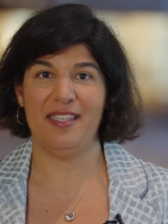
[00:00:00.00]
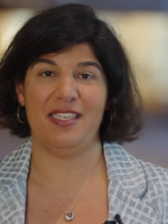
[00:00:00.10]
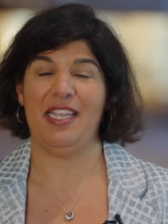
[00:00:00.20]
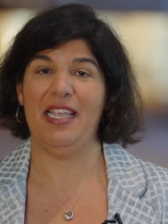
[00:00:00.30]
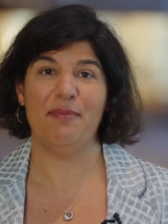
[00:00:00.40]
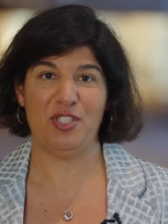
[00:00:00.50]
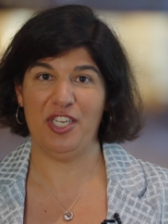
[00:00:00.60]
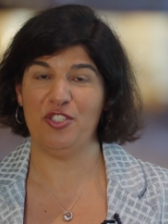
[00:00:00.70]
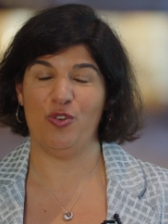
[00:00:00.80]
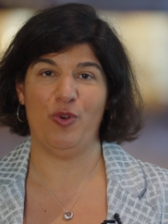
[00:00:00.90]
is a game
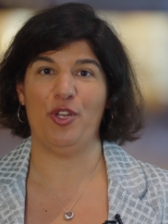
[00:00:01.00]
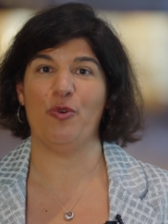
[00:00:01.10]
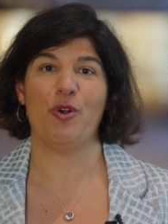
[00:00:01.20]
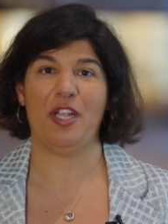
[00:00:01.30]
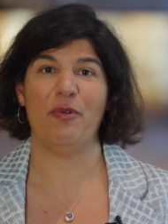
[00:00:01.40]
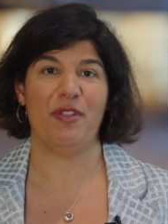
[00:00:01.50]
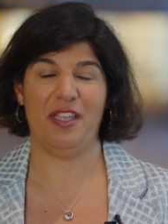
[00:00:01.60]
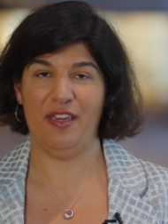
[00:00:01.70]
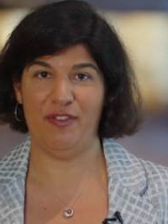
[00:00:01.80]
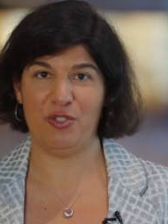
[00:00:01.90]
changer when you're working with
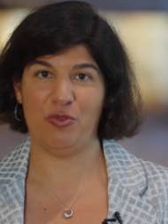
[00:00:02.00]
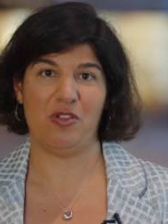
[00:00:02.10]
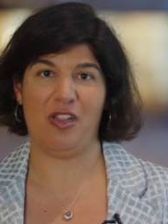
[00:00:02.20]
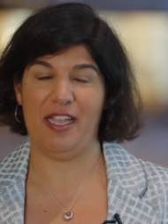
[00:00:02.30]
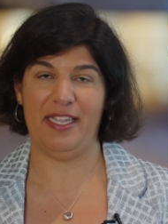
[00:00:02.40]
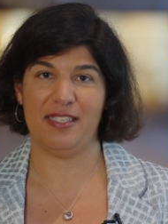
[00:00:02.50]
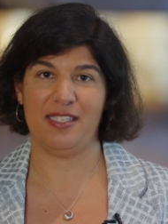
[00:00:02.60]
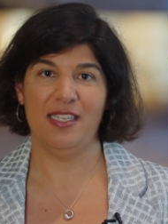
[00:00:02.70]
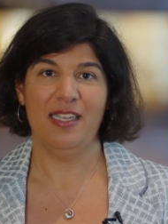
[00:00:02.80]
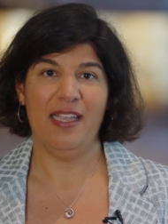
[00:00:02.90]
individual clients.